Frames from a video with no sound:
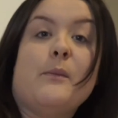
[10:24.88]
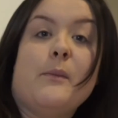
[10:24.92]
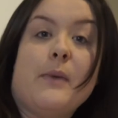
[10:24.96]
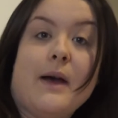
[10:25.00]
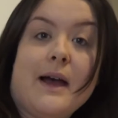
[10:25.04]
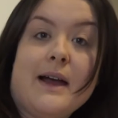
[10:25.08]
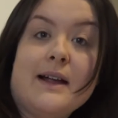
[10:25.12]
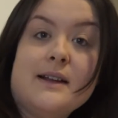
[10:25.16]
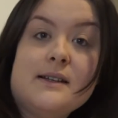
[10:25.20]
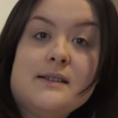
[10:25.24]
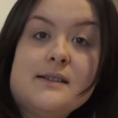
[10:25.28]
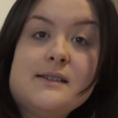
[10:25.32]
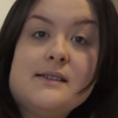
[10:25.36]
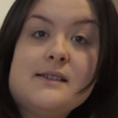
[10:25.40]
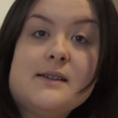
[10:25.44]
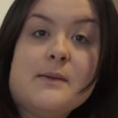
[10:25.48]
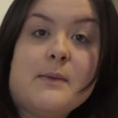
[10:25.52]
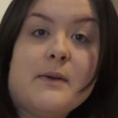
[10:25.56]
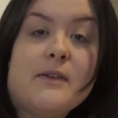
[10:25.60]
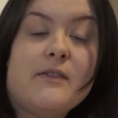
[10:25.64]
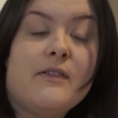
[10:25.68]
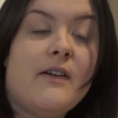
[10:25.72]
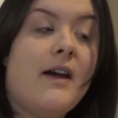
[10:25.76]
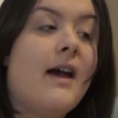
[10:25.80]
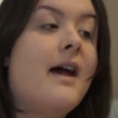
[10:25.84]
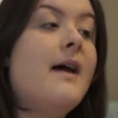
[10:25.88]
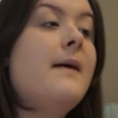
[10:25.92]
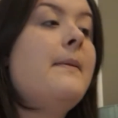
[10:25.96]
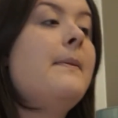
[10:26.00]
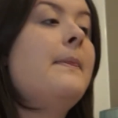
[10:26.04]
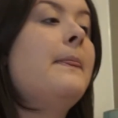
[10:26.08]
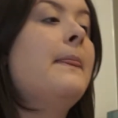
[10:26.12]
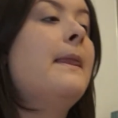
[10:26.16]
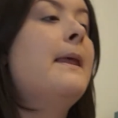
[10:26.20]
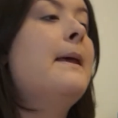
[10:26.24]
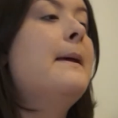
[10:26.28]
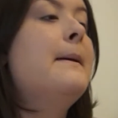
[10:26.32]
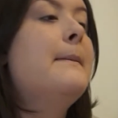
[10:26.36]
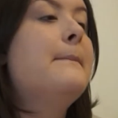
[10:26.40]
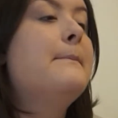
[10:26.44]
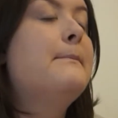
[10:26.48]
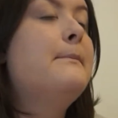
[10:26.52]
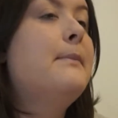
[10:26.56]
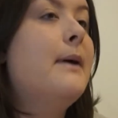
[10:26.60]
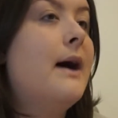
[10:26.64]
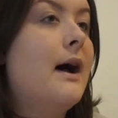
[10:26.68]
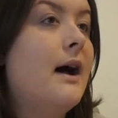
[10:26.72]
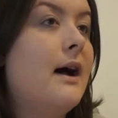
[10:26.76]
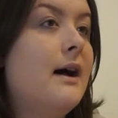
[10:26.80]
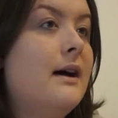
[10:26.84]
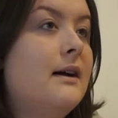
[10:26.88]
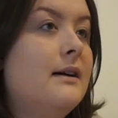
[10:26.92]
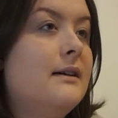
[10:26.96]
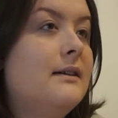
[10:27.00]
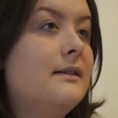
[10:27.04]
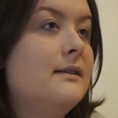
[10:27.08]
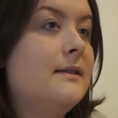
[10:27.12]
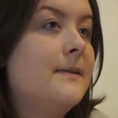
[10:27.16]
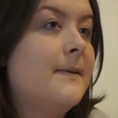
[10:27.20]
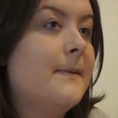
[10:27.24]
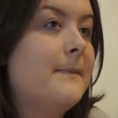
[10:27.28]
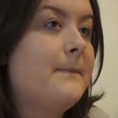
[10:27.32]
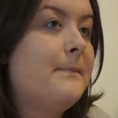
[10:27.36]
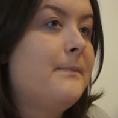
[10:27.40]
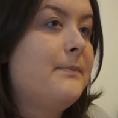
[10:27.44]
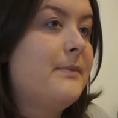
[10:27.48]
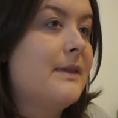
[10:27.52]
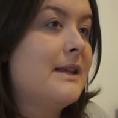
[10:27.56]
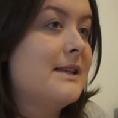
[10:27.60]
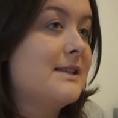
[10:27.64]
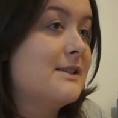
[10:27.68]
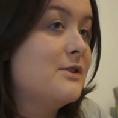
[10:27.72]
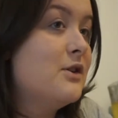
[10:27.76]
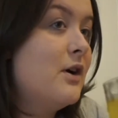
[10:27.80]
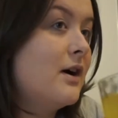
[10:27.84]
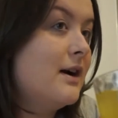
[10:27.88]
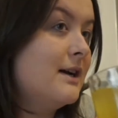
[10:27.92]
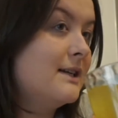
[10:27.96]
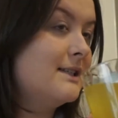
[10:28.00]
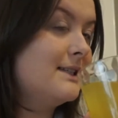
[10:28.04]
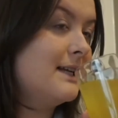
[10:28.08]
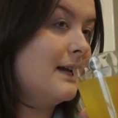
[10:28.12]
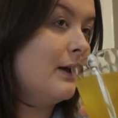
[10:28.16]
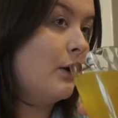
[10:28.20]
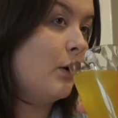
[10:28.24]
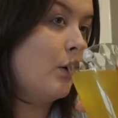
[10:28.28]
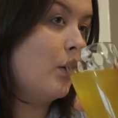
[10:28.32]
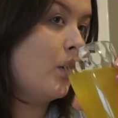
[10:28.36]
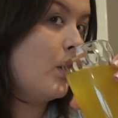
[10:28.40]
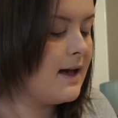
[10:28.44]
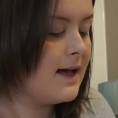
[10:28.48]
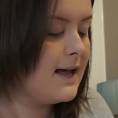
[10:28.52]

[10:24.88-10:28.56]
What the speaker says: bed, to be fair, but it's not ideal.